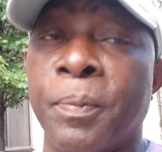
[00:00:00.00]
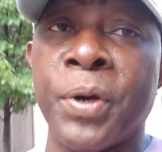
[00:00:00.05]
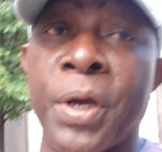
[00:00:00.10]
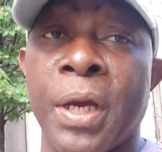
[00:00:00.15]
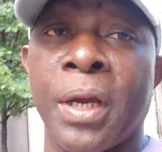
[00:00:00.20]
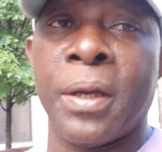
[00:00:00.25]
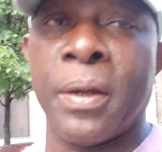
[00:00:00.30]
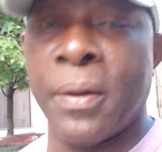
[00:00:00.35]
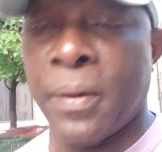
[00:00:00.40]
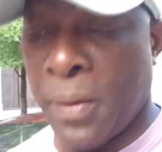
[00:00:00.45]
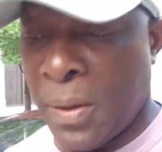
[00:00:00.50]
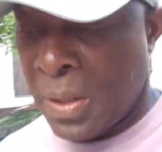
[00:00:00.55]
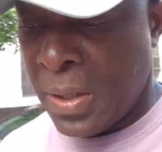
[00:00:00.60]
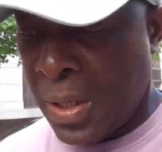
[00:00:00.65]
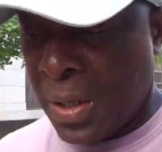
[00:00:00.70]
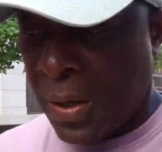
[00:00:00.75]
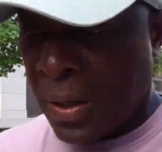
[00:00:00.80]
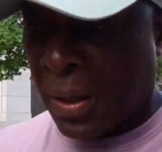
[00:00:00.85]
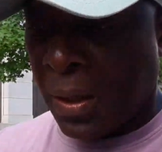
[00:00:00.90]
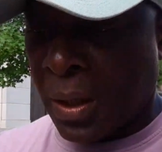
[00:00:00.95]
bring
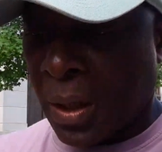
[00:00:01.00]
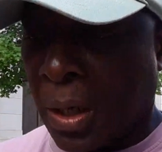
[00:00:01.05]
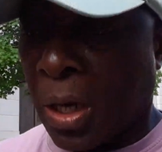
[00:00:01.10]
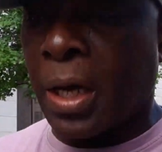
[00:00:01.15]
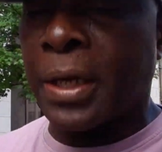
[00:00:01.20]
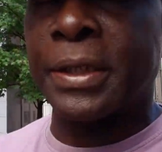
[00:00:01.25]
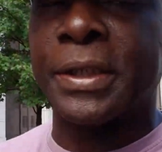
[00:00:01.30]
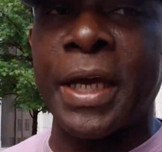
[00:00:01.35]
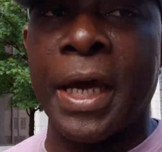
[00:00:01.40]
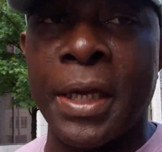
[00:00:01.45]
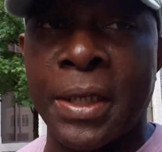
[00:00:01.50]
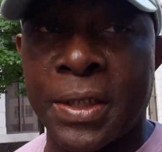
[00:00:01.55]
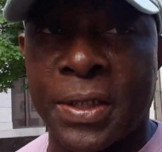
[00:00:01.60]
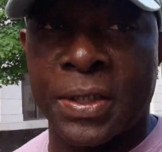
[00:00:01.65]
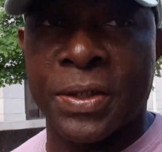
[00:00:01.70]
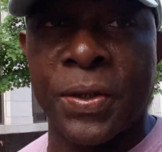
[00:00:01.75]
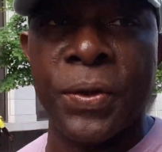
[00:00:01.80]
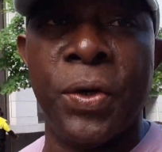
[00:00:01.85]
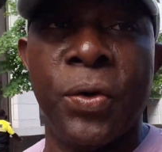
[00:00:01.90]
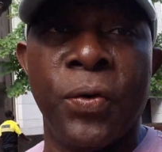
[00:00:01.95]
contents
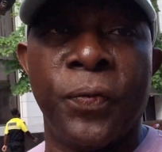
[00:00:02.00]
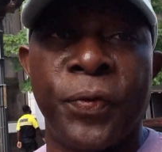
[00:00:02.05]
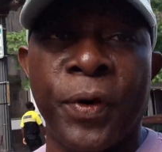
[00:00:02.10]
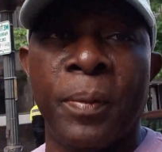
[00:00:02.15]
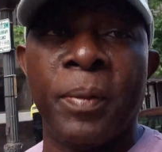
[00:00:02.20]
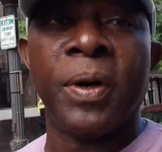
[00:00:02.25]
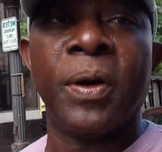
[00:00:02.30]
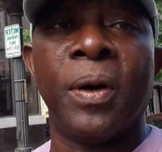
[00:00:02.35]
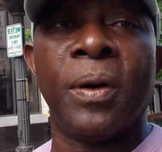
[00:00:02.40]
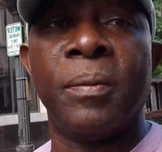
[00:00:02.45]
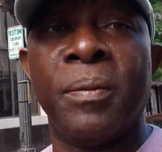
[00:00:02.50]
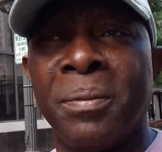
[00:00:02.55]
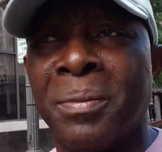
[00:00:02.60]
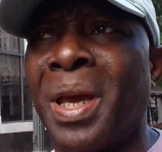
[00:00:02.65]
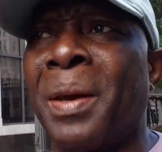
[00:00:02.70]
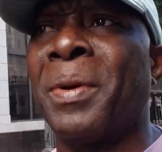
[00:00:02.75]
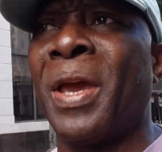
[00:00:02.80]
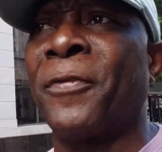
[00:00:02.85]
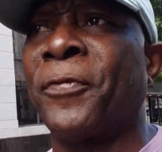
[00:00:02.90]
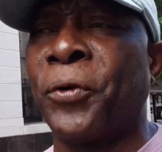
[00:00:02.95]
to you from a, uh,
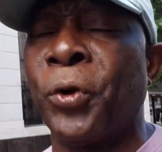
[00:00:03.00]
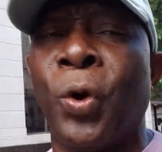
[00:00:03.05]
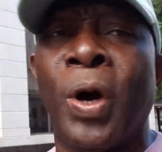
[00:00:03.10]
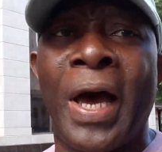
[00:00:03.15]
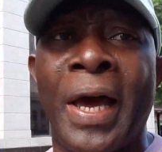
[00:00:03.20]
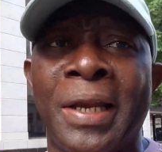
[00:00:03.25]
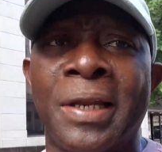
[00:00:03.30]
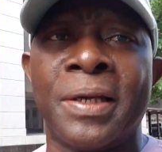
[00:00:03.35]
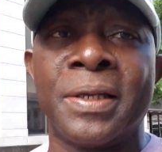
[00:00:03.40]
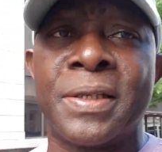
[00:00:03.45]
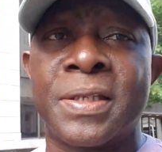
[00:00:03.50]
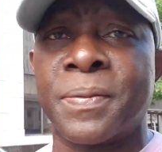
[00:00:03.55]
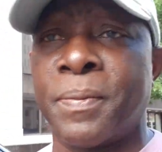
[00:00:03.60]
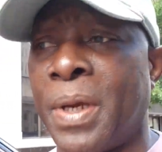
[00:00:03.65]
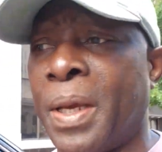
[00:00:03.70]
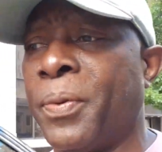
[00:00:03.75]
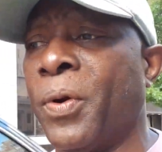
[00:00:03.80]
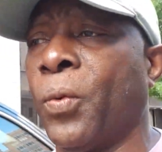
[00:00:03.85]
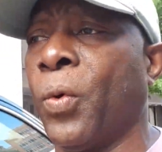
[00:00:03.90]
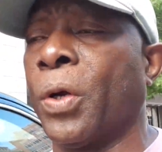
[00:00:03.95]
maybe a few islands,
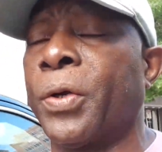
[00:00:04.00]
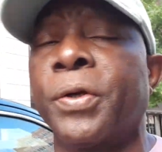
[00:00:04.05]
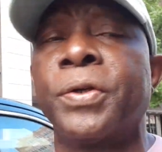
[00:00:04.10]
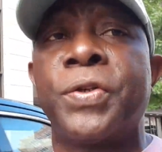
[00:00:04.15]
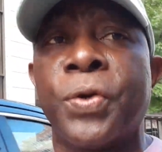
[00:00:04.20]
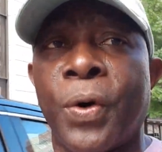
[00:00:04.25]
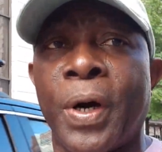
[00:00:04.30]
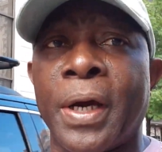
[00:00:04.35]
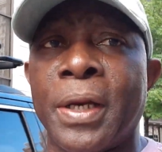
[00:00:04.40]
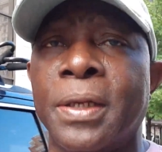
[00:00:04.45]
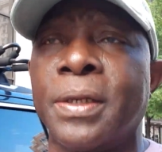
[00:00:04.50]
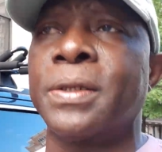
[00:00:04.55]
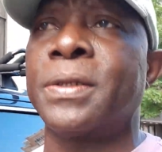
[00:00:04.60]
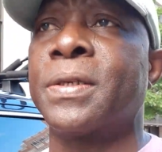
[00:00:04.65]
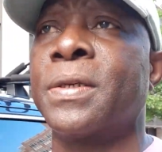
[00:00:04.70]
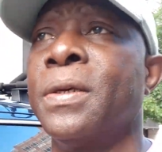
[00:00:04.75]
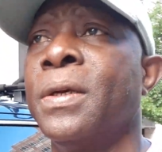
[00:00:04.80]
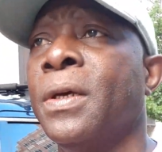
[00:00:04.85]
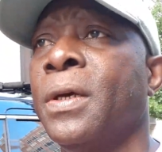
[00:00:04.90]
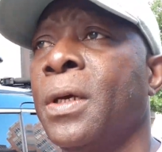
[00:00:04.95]
maybe one or two
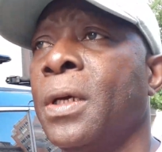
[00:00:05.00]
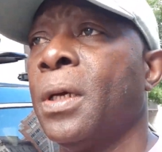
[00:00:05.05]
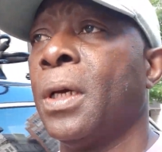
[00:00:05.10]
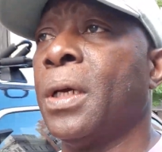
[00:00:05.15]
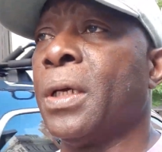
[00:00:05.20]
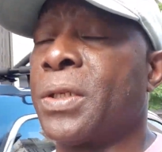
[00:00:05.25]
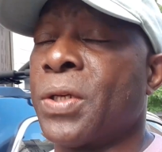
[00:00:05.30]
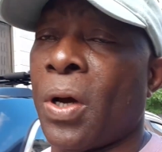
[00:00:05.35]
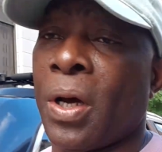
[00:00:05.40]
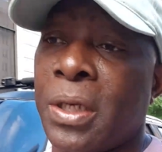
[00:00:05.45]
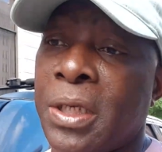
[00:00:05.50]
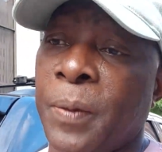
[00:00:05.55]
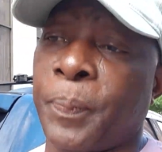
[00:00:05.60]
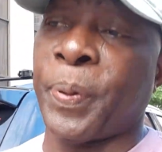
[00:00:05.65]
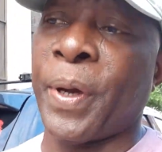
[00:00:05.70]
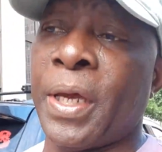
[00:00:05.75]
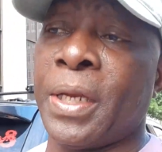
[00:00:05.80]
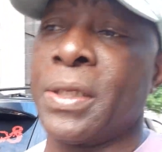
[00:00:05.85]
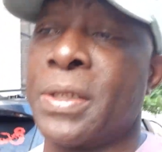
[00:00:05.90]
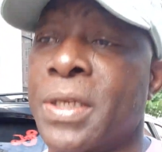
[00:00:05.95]
islands. It all
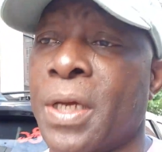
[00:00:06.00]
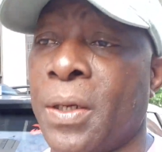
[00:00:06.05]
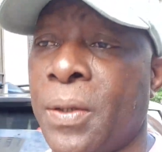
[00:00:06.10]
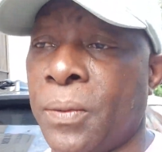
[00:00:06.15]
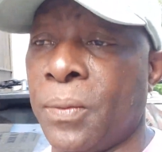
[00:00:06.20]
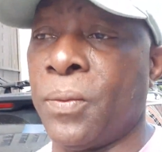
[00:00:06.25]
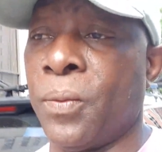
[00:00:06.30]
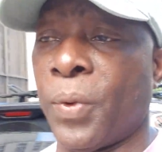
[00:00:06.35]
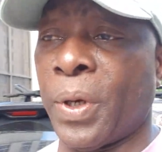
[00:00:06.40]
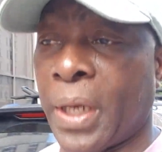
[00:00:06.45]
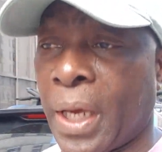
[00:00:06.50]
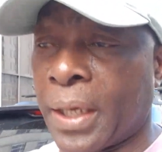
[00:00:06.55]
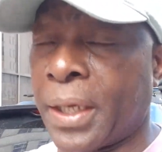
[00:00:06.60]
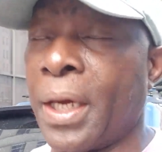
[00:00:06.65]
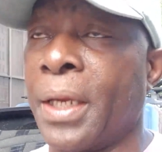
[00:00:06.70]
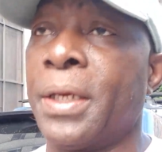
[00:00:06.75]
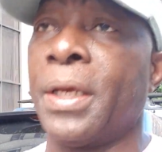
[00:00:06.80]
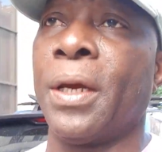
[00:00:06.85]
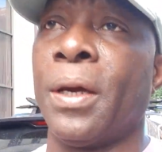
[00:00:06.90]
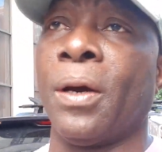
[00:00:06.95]
depends on when I
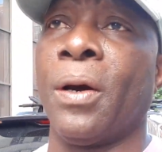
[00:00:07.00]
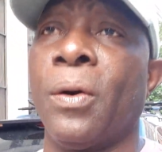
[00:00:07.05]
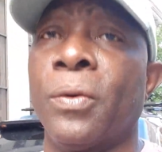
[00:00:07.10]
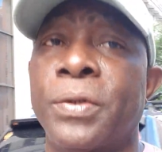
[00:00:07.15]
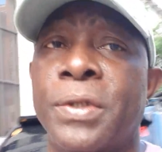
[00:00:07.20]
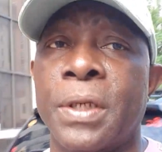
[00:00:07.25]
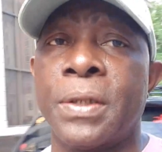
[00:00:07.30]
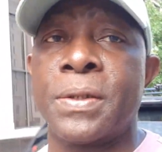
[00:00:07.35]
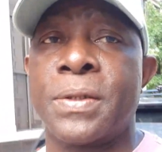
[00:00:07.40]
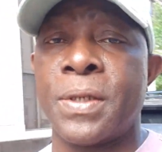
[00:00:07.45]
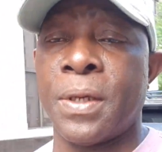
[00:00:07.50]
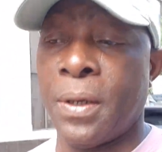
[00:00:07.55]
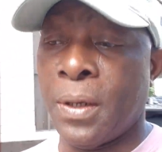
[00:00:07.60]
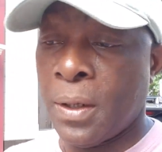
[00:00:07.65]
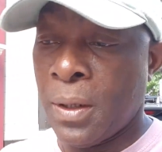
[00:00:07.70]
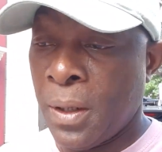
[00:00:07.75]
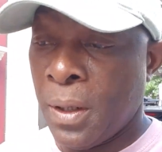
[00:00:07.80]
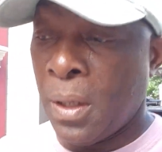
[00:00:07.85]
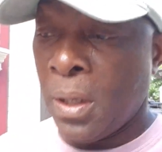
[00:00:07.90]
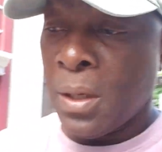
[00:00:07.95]
get there how things,
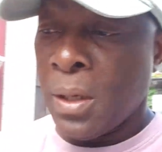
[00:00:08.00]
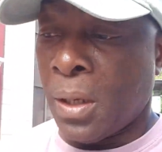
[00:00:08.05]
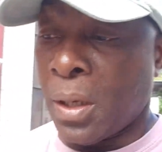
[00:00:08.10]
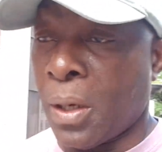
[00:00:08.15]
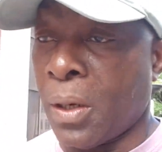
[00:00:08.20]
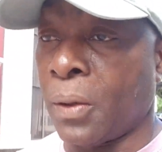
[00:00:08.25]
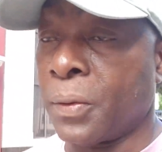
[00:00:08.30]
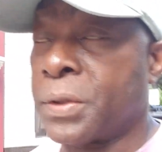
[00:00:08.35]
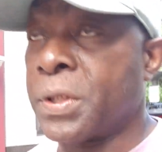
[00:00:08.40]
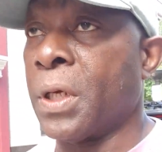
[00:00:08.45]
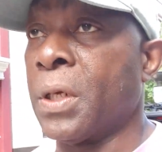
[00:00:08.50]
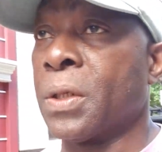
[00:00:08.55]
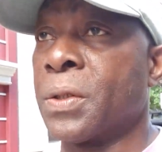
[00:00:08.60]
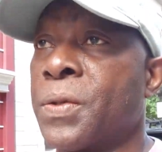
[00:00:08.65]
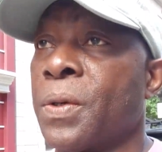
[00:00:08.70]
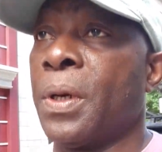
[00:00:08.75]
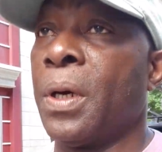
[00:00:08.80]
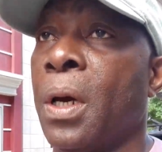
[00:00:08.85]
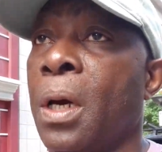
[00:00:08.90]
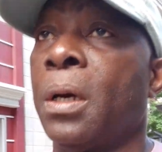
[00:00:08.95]
how things
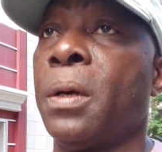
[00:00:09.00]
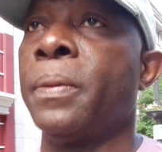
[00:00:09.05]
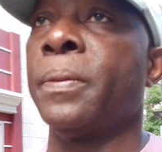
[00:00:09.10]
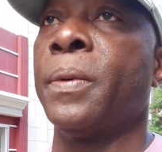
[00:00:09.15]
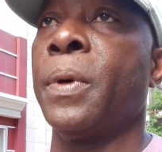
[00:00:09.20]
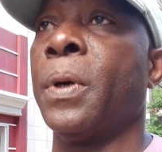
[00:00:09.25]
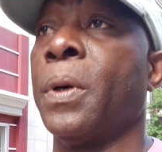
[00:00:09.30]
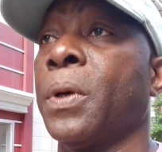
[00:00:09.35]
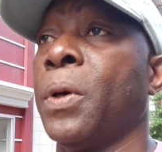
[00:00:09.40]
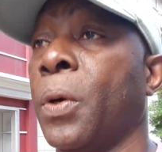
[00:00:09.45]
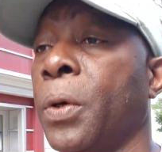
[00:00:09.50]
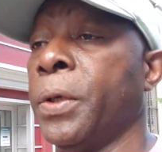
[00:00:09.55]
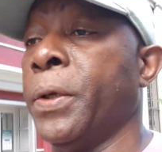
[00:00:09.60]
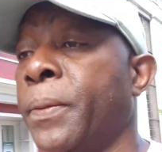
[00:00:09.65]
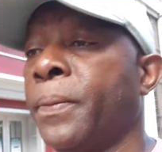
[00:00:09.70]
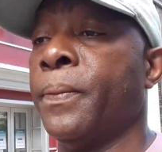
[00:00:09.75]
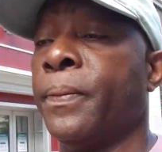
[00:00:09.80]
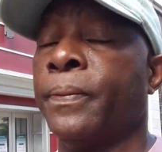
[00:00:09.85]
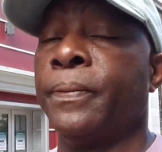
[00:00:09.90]
uh, are going.